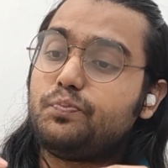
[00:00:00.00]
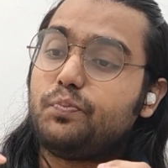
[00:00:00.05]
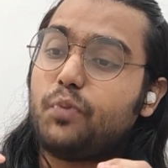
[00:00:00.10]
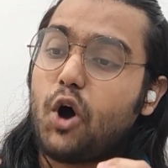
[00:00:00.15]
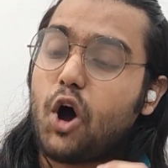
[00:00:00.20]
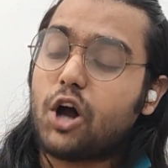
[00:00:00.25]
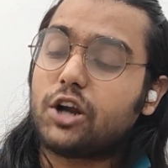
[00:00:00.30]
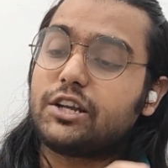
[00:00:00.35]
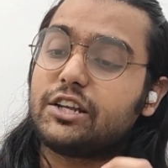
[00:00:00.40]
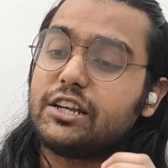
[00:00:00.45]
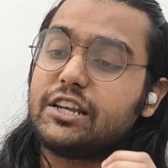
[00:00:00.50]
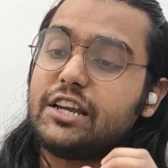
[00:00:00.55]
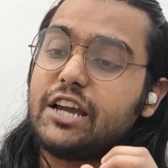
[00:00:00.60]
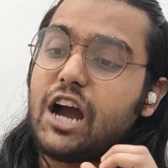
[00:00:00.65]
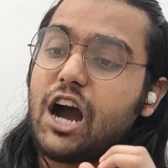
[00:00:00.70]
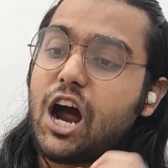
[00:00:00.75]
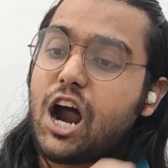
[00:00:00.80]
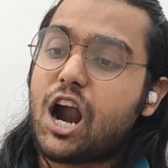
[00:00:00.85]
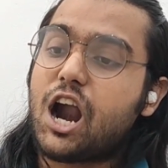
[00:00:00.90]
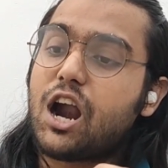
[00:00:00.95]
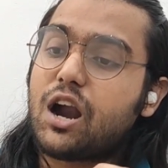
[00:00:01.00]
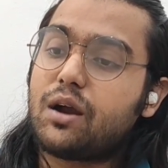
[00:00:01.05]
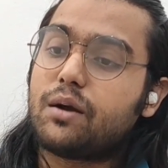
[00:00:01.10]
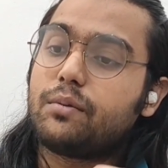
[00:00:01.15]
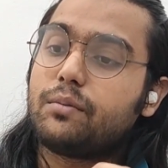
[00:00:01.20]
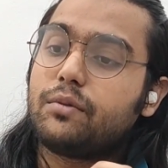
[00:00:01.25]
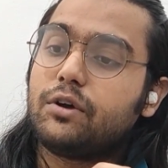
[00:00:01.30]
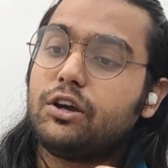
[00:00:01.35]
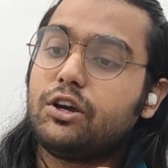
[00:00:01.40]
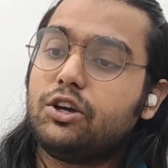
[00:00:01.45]
bodily
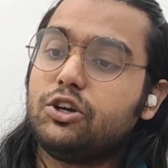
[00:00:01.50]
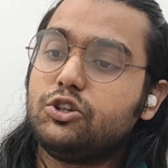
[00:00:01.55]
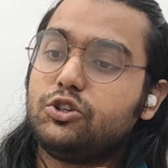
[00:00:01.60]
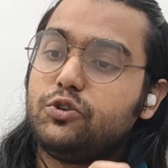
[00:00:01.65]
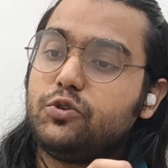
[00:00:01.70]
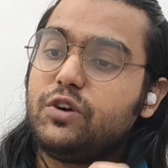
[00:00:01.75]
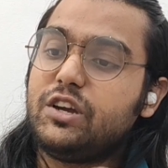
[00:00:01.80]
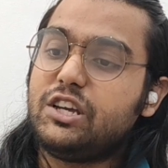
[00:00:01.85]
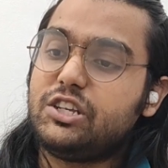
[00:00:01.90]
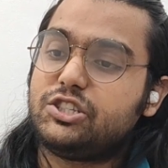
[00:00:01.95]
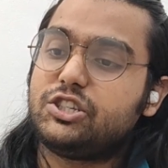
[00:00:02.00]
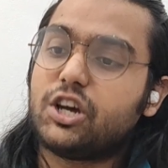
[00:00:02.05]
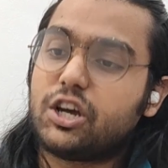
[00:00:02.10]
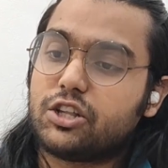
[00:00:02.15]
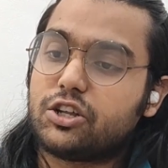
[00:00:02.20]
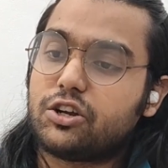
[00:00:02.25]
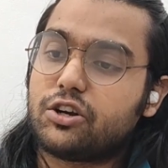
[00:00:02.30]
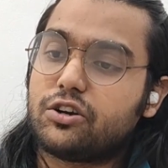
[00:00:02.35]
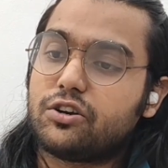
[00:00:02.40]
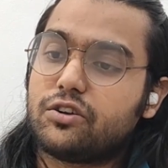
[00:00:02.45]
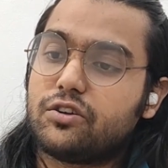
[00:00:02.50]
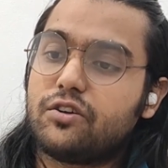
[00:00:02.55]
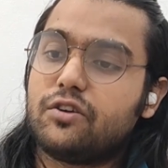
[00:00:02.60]
harm to each other.